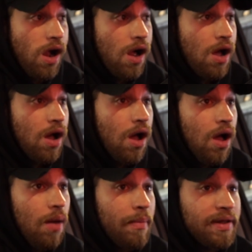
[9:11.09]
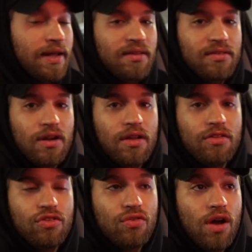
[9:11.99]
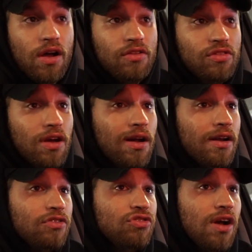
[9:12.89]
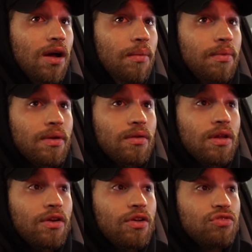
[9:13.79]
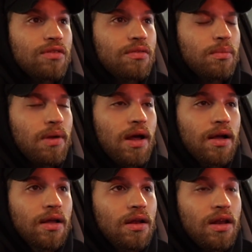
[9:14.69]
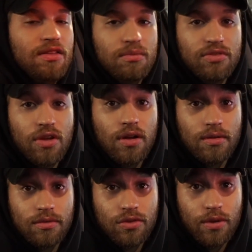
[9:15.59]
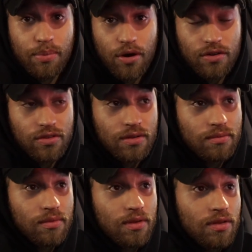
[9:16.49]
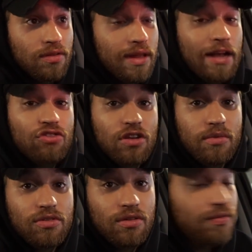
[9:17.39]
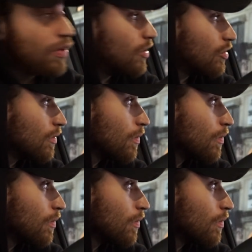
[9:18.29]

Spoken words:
My dad takes it out of his garage, at his job, literally drives off the block, leaves him stuck, so he parks it. That transmission is finished.